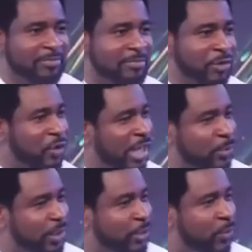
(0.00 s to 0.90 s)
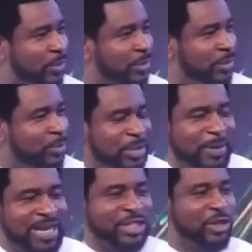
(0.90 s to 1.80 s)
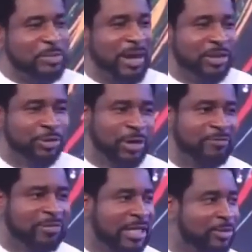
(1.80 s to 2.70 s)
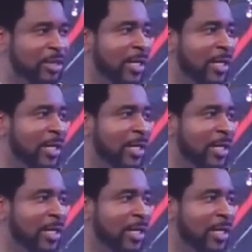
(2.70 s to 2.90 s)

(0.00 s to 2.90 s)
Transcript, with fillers: Because that's what she wants. With marriage, she doesn't mind you to have sex with her.